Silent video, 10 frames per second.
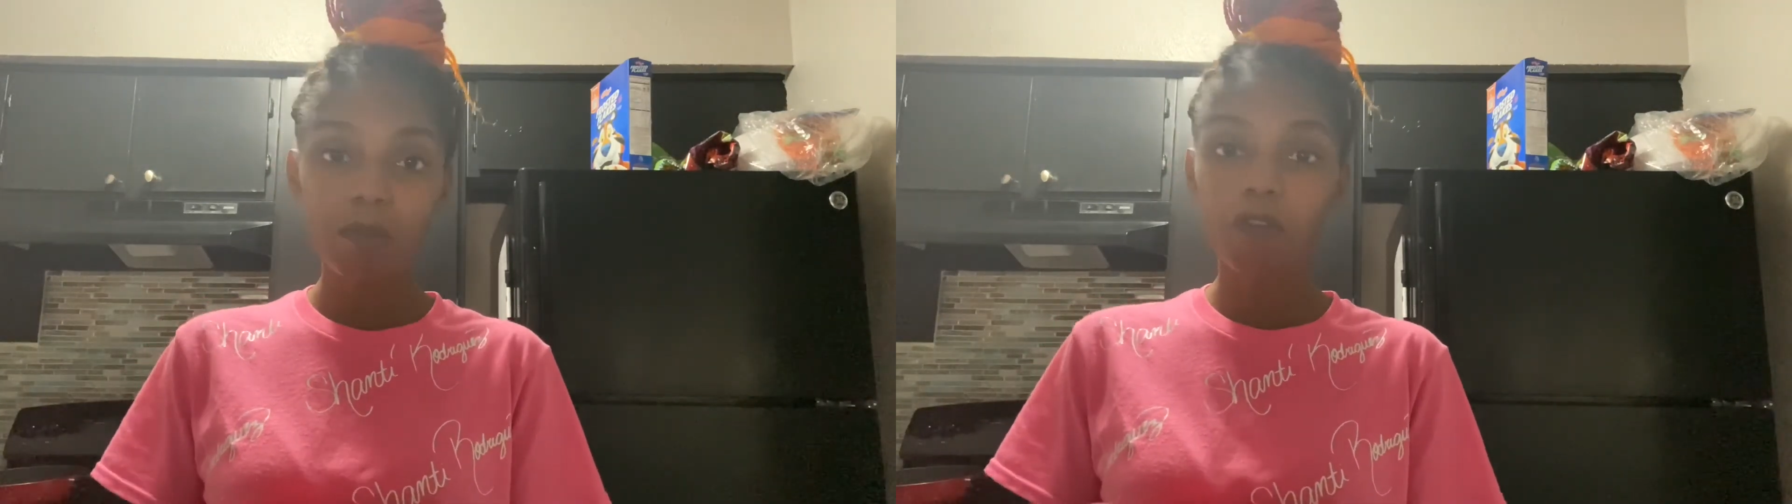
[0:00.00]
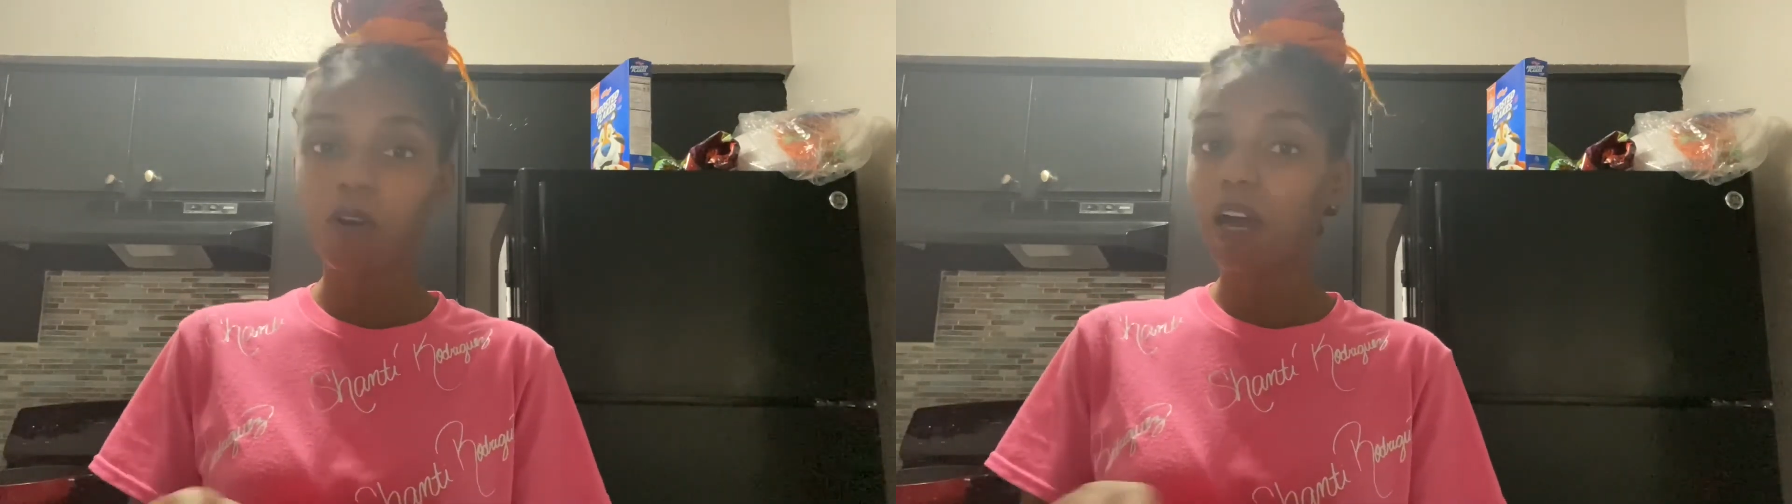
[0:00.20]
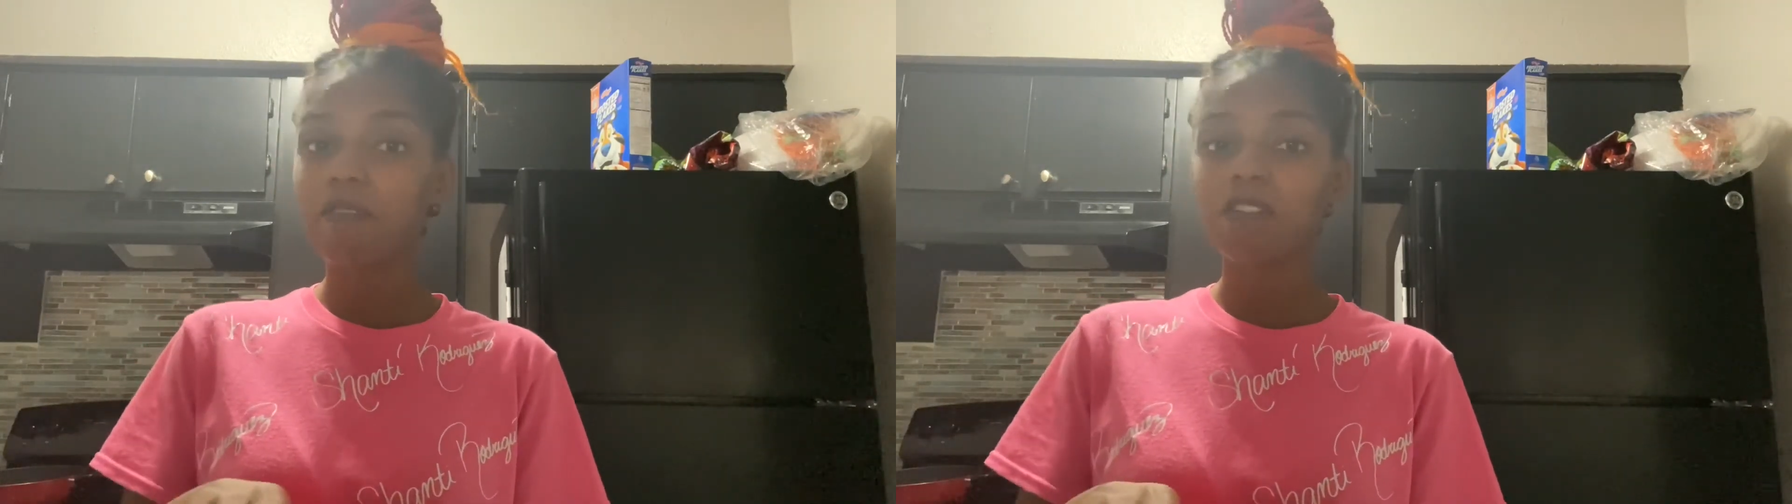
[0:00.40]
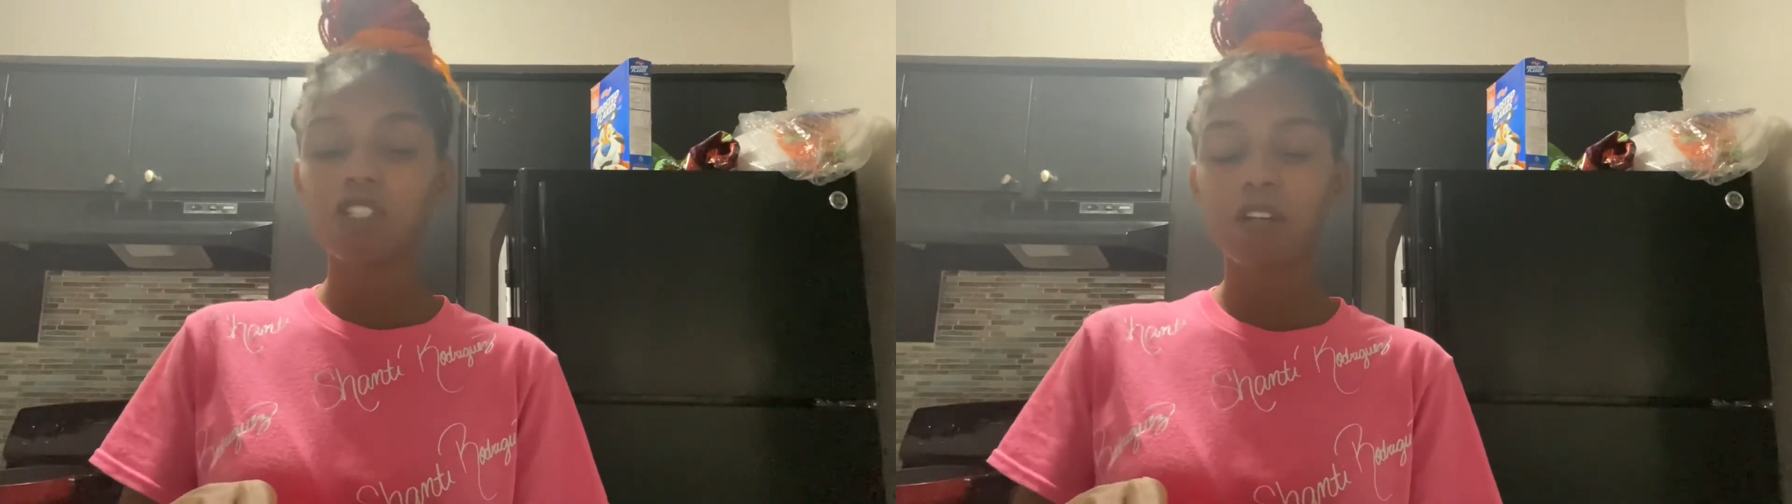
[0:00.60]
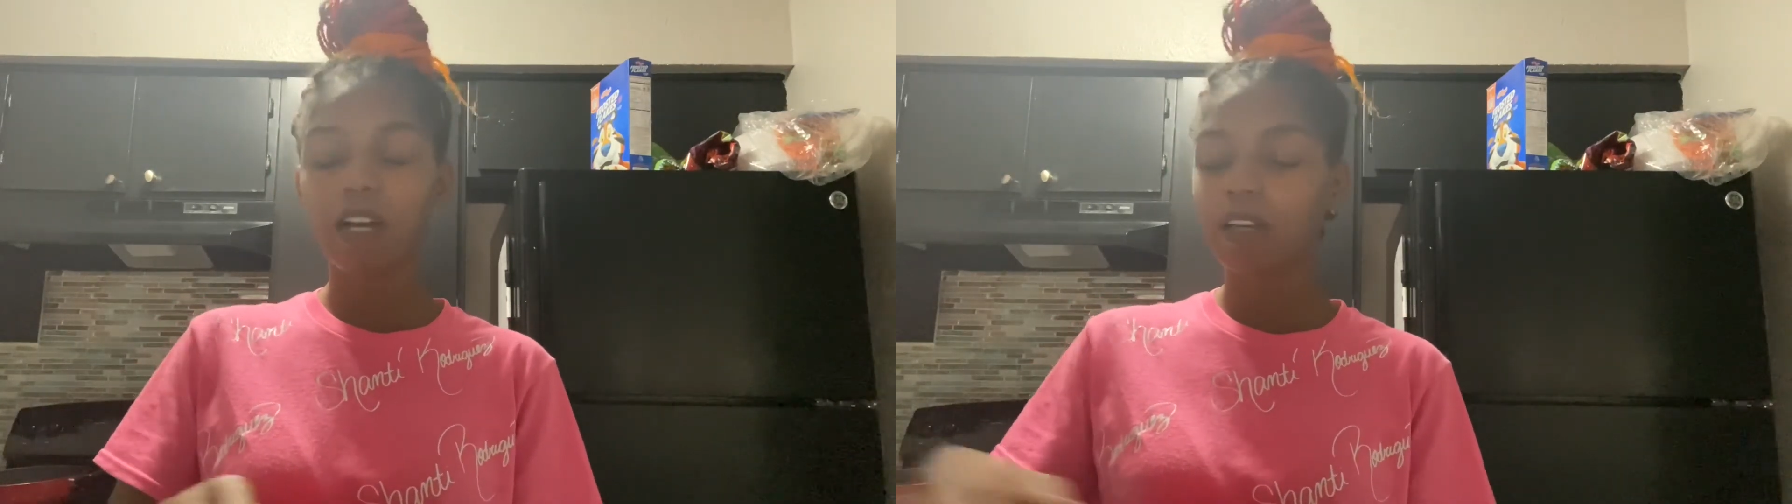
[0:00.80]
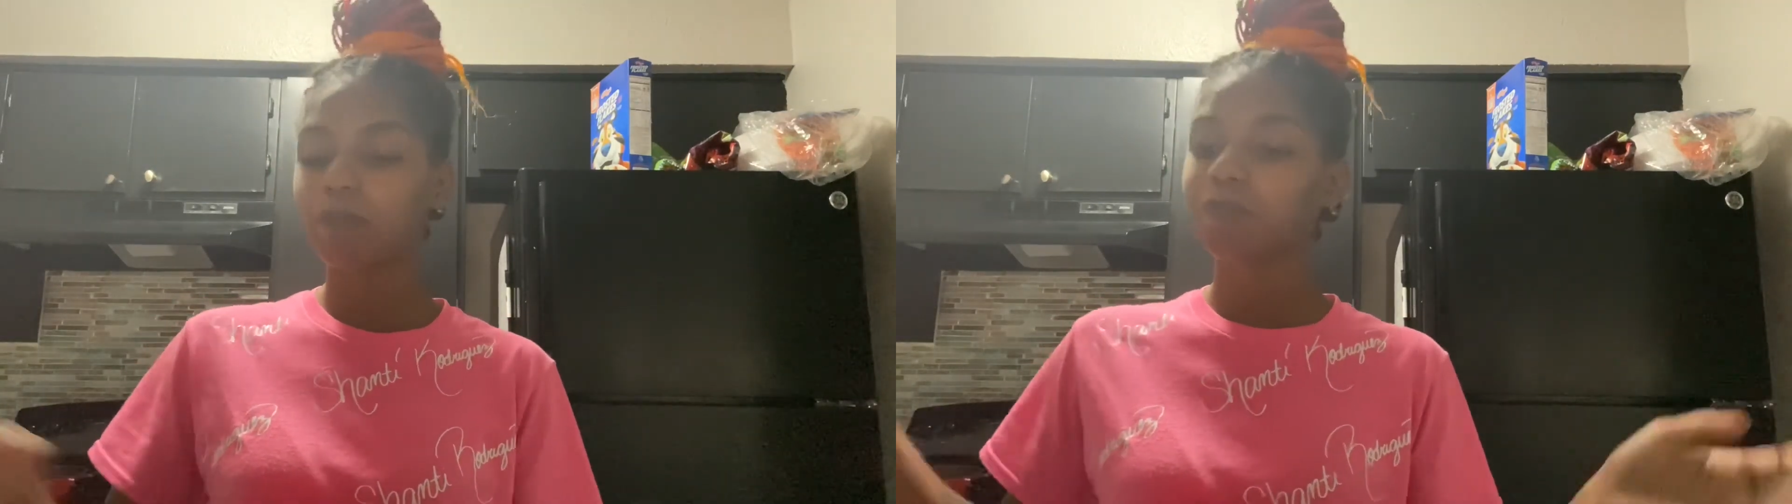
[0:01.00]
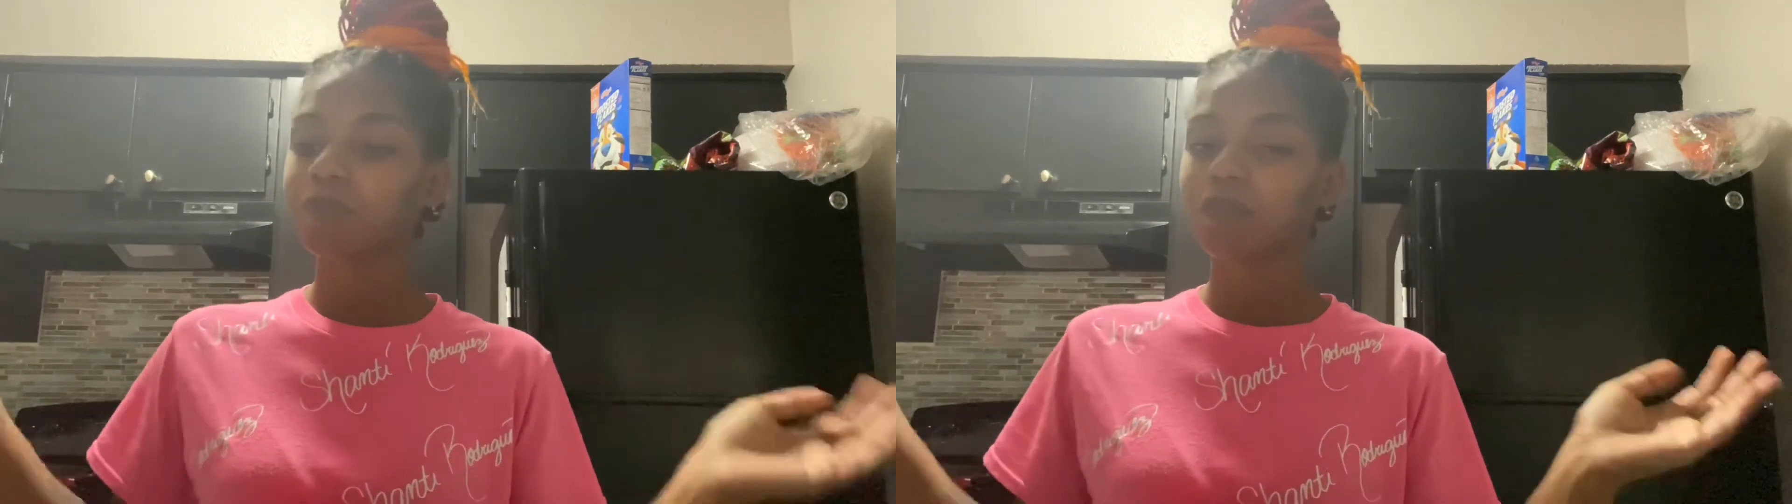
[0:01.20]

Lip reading: before I even try it,